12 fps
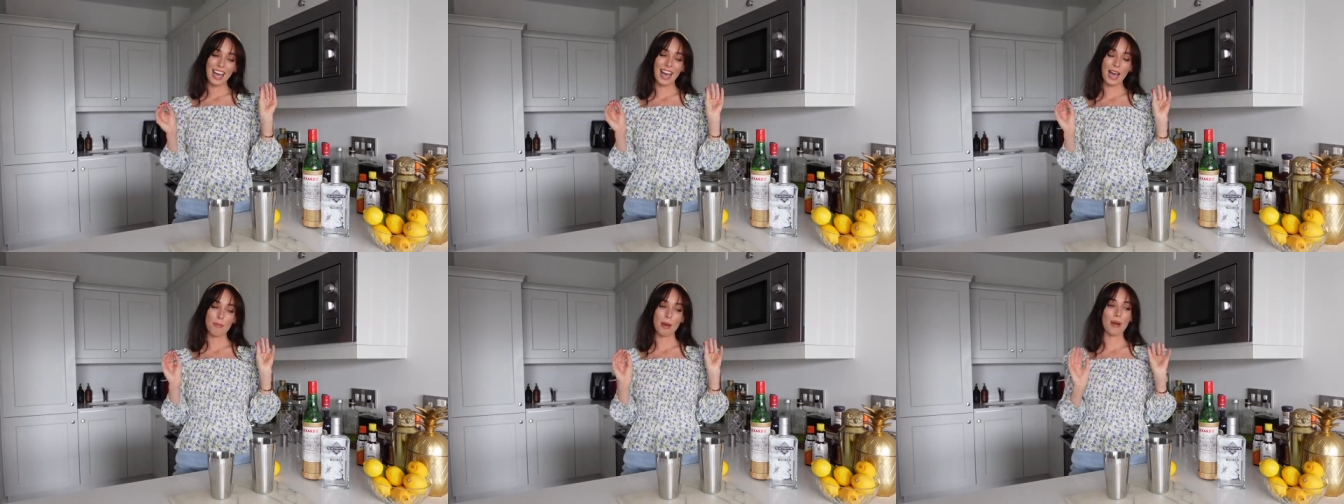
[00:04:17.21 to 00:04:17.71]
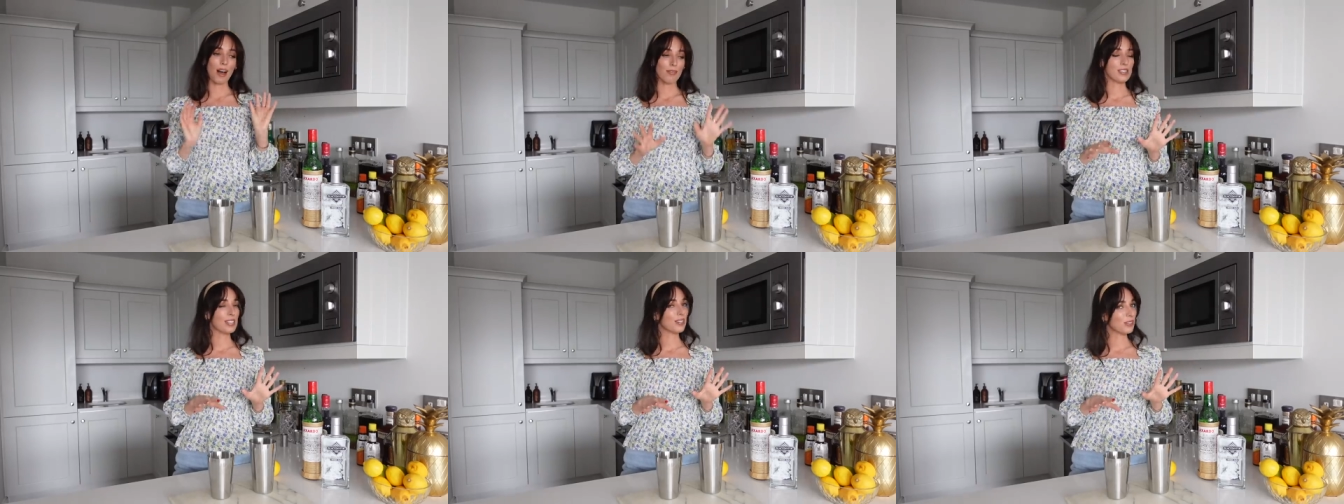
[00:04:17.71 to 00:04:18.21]
Um, I'm
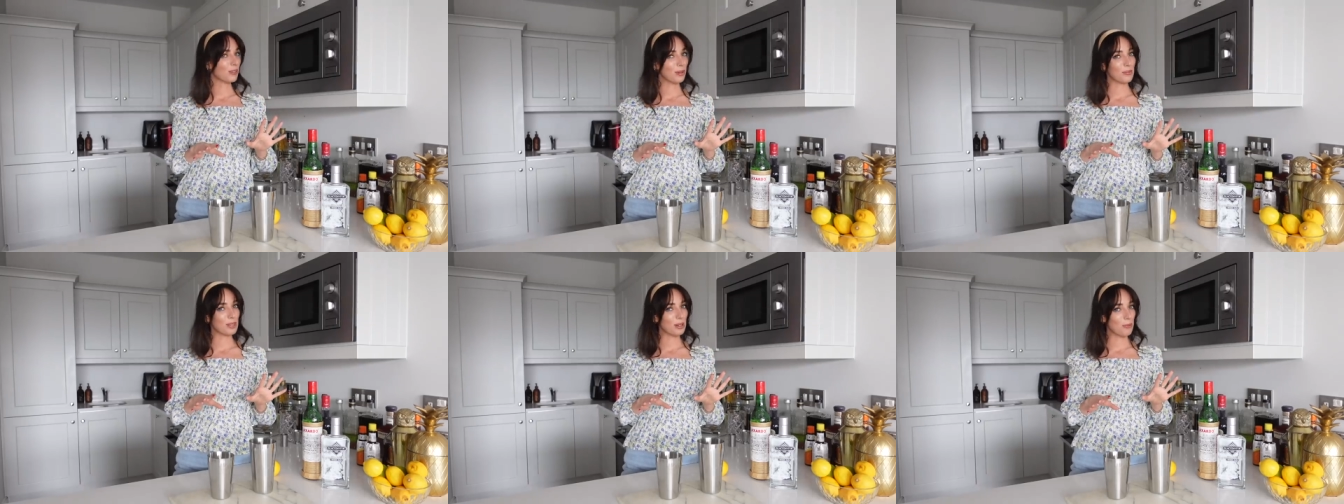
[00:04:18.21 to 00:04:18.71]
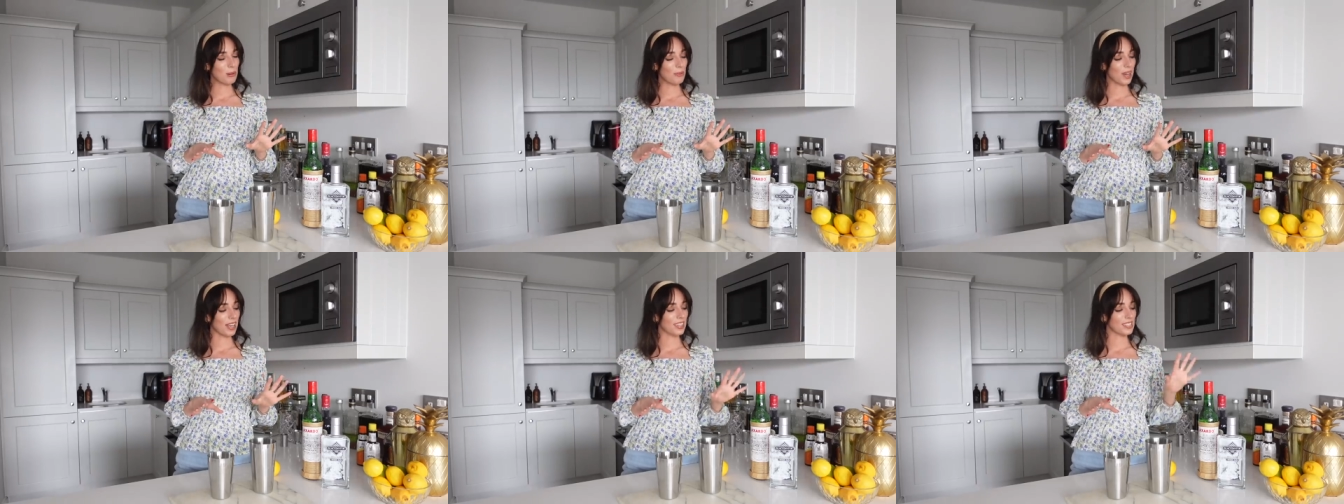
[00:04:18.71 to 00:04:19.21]
obviously going to go in with an open
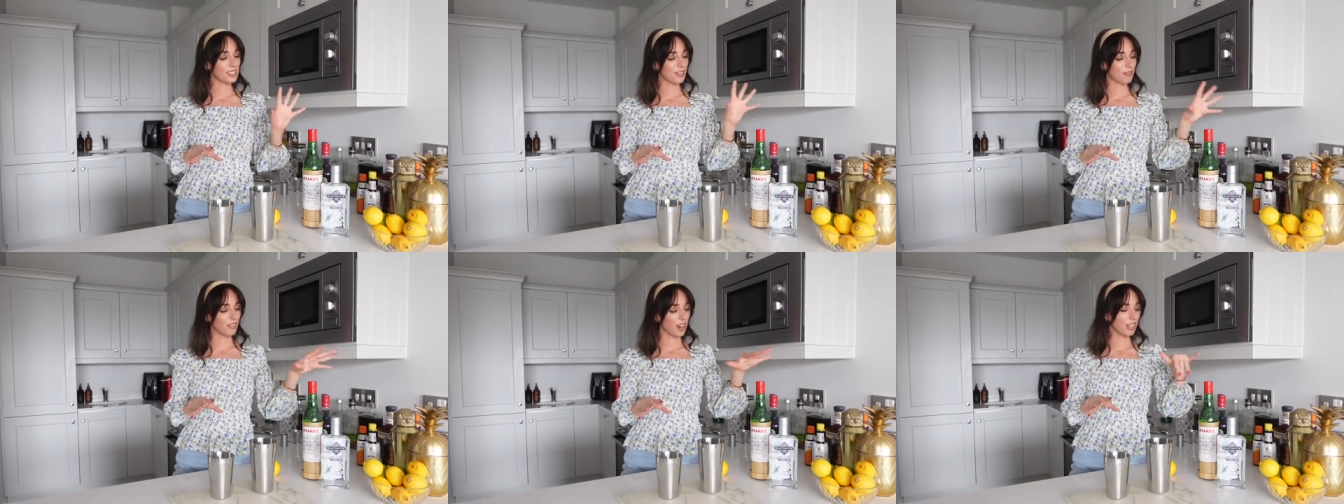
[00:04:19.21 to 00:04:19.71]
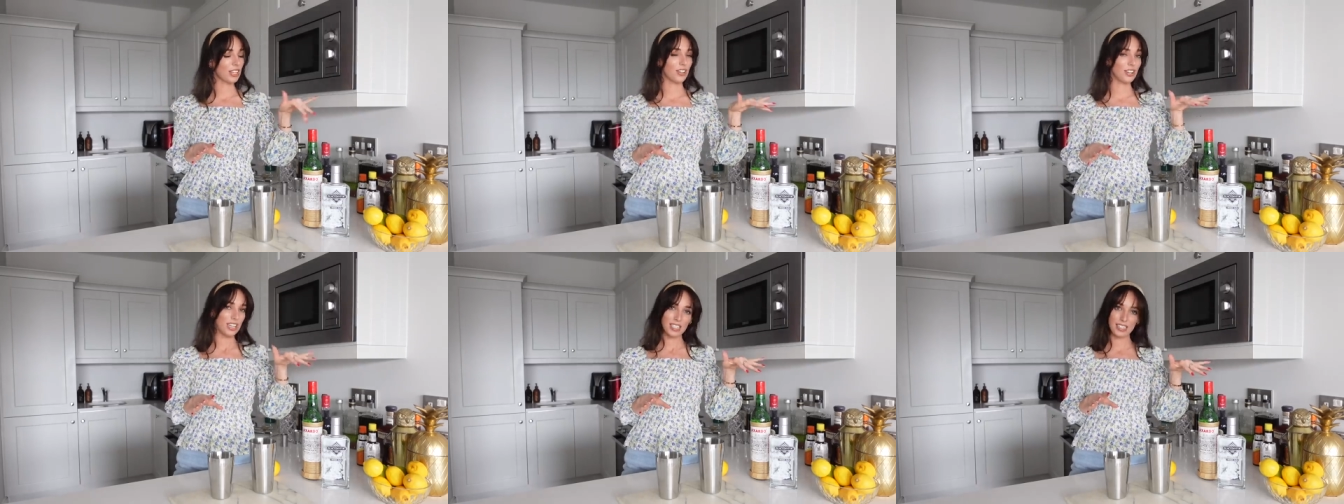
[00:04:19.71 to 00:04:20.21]
mind, very
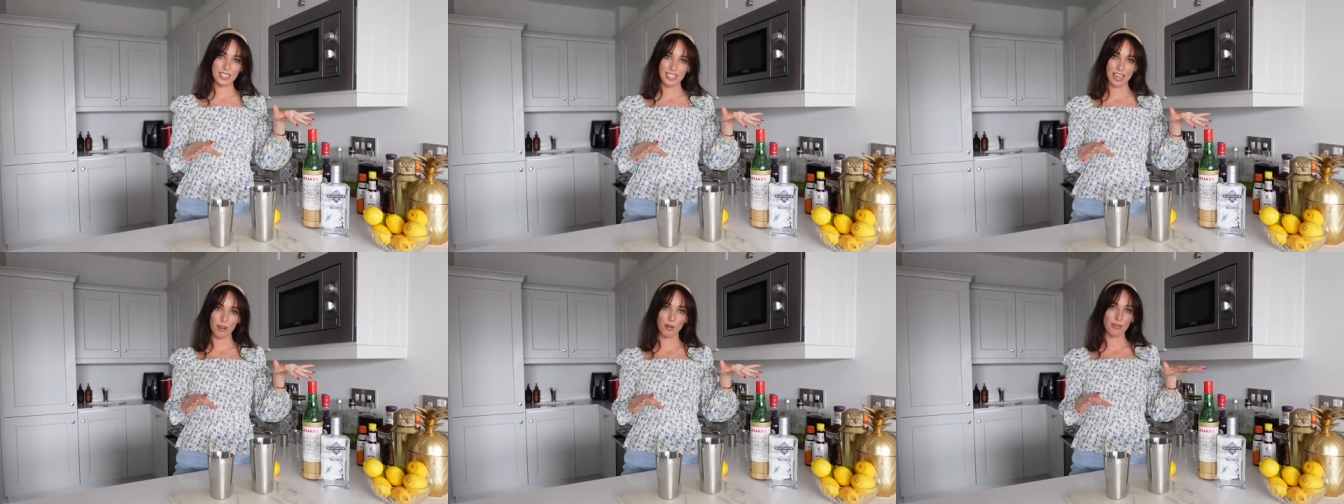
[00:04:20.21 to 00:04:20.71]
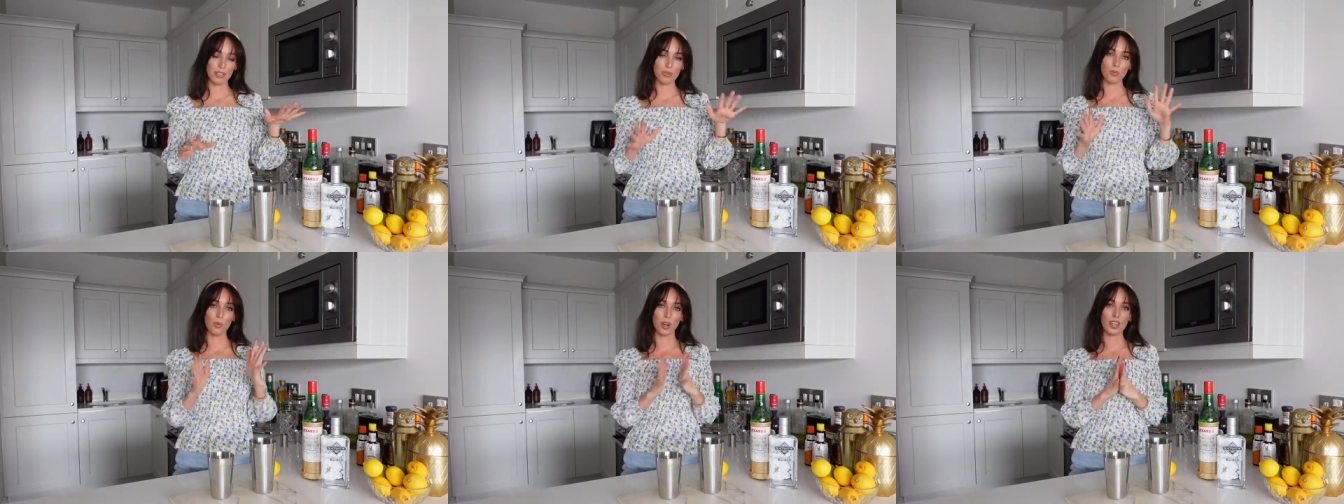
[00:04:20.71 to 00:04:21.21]
curious to see how all of
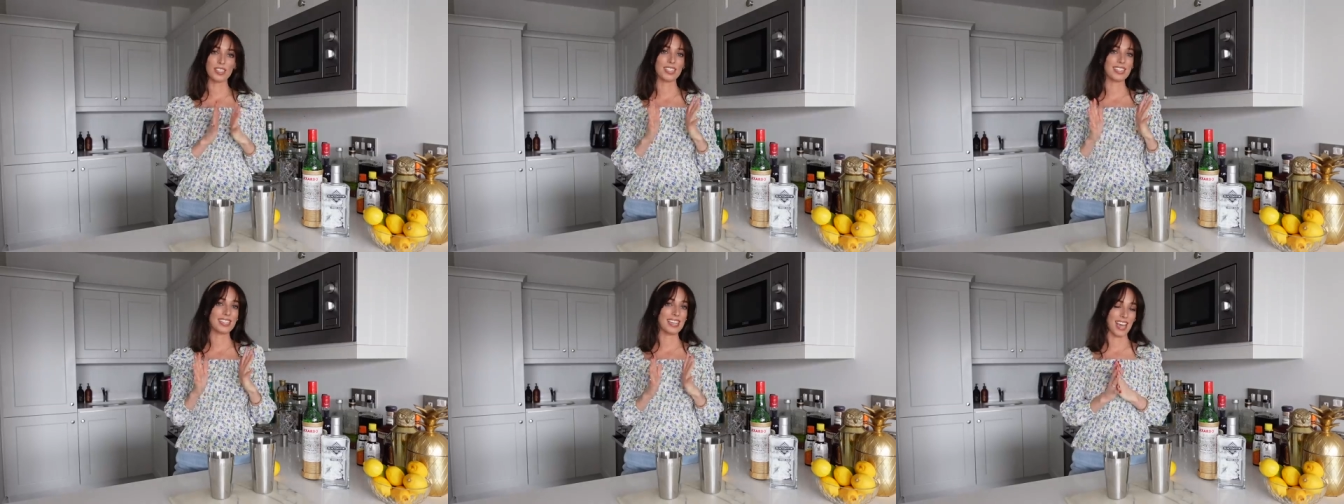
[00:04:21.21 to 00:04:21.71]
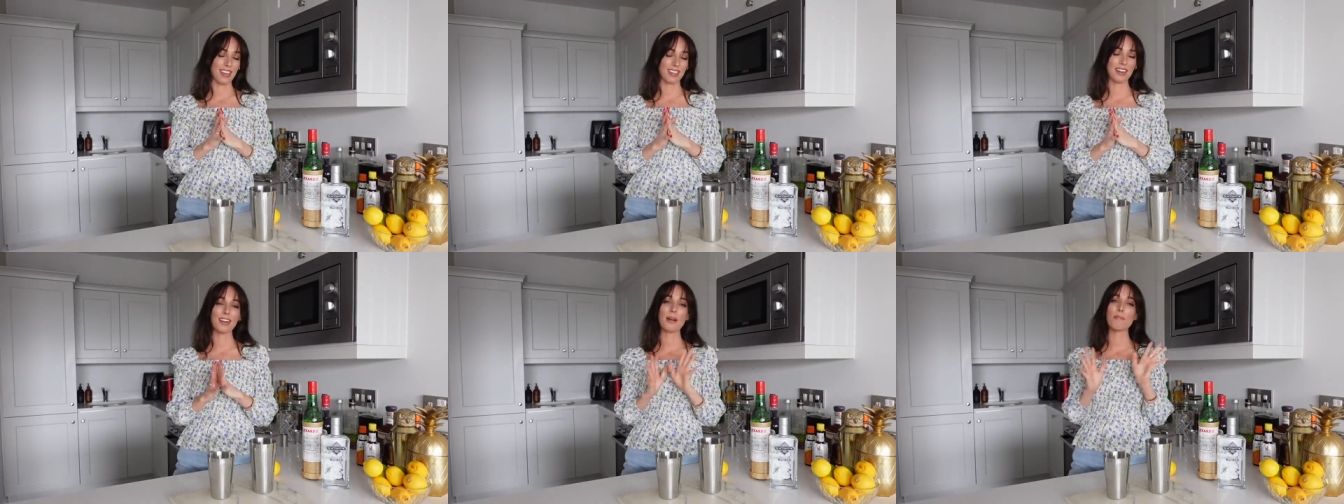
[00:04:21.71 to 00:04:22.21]
this works
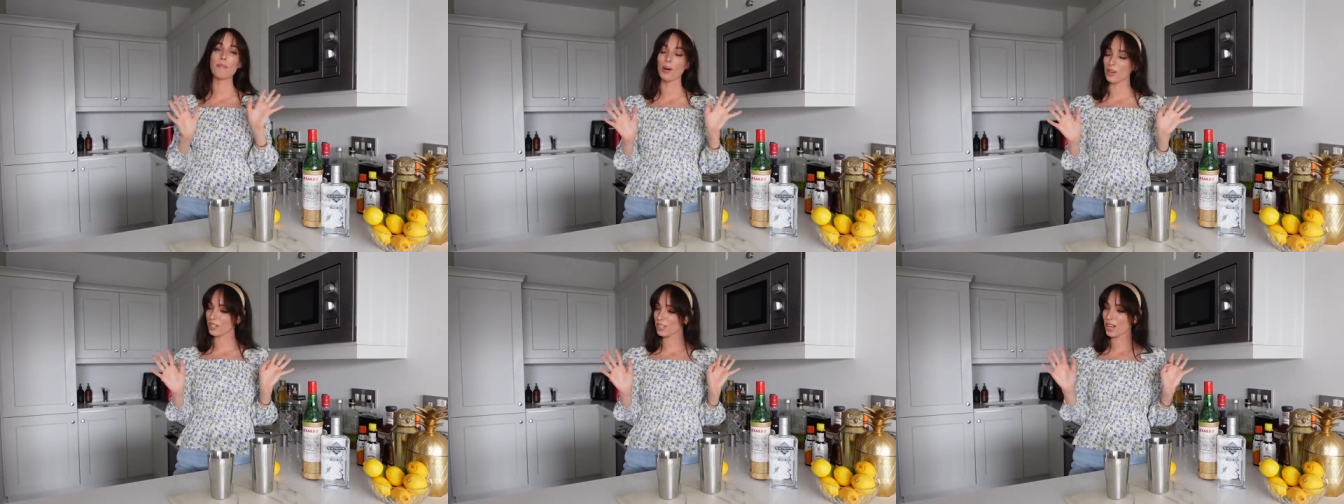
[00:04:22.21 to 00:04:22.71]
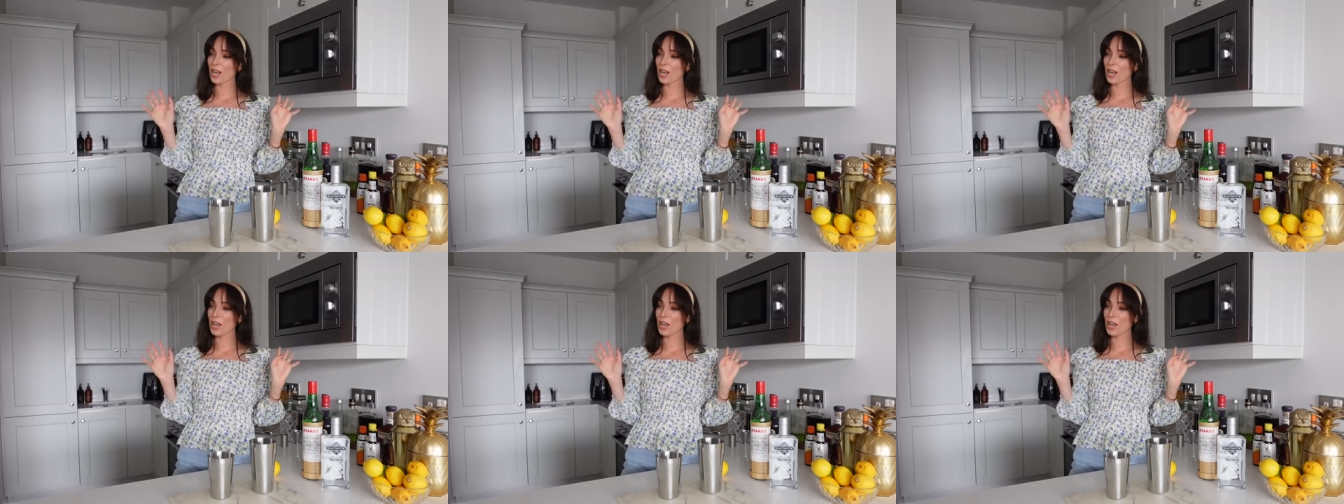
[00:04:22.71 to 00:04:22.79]
together, but